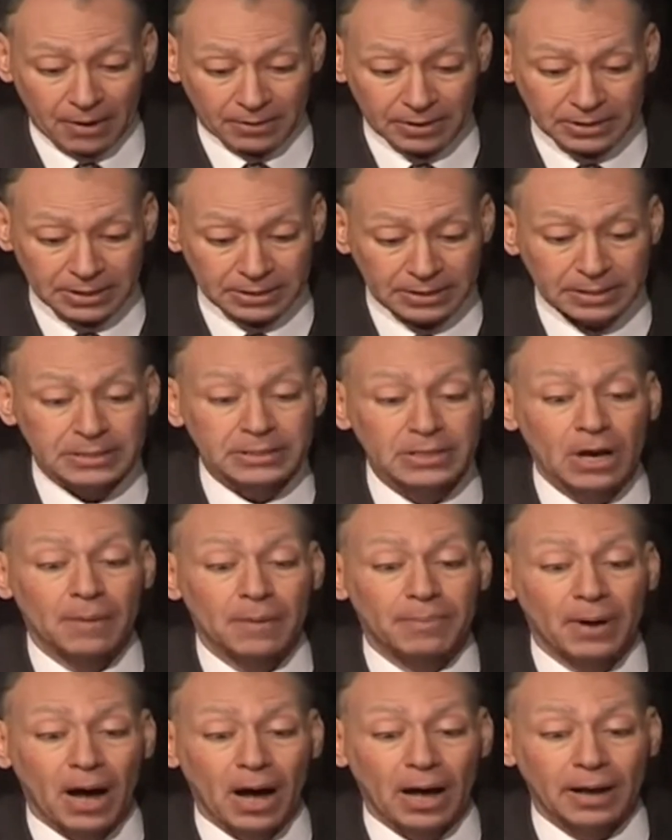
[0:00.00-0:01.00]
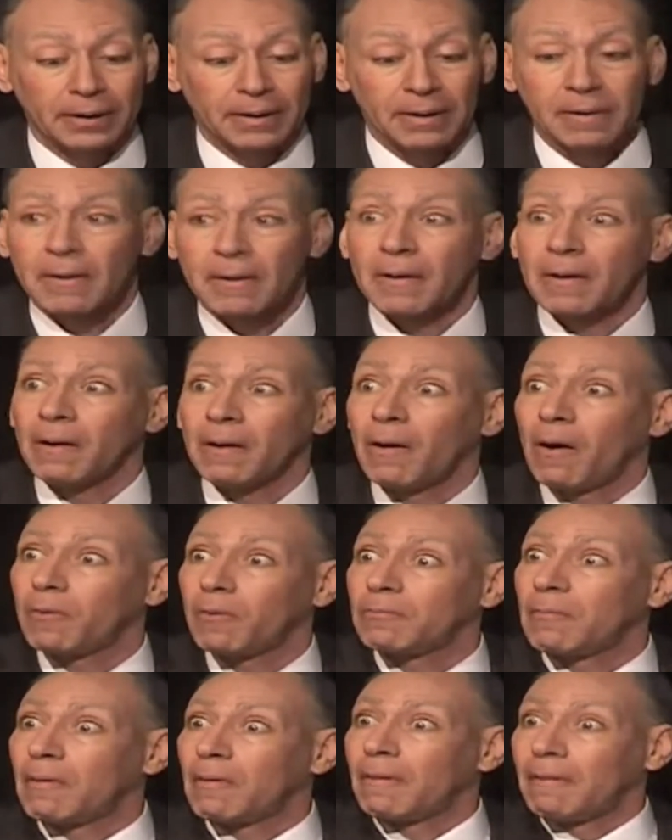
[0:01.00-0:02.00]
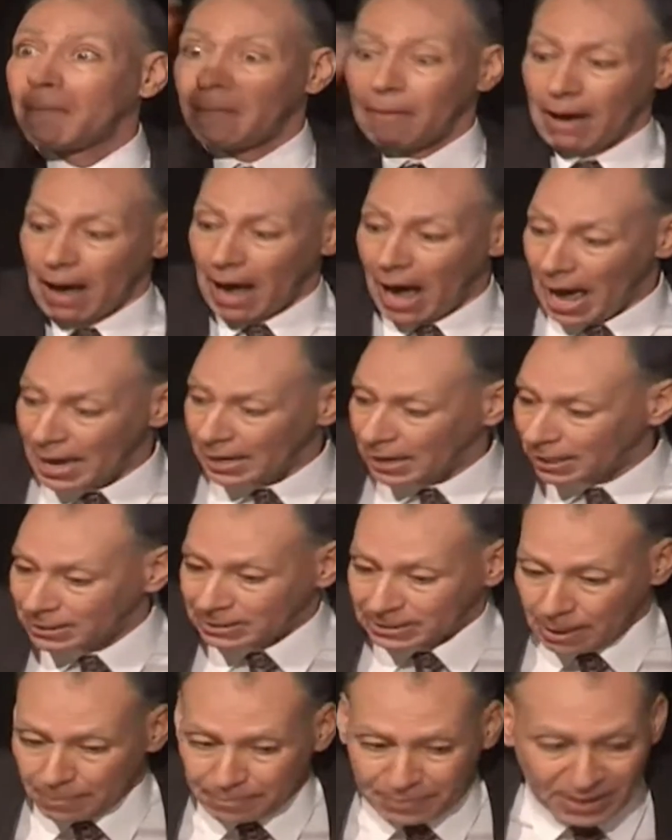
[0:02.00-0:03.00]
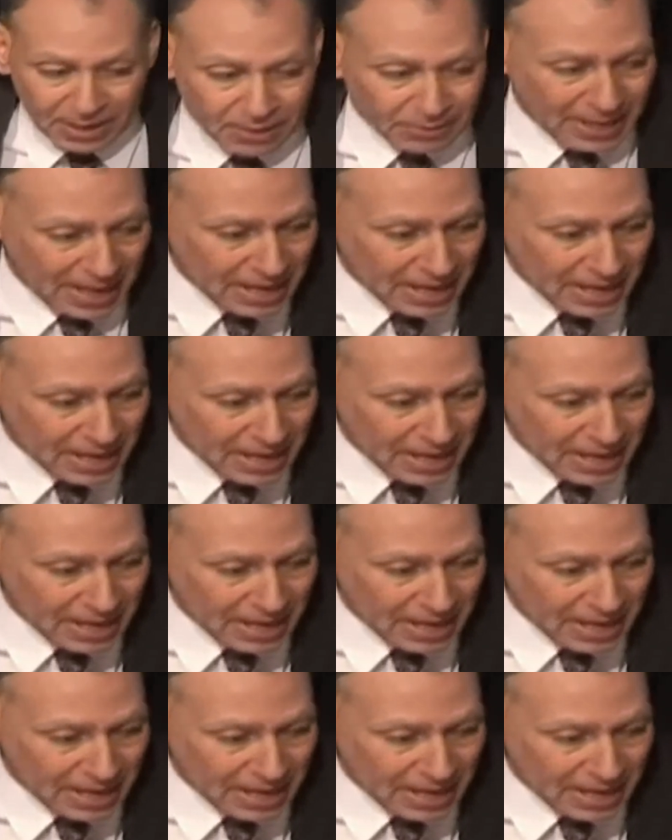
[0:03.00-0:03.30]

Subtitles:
Now, tell us a little bit more as to, it is a one-man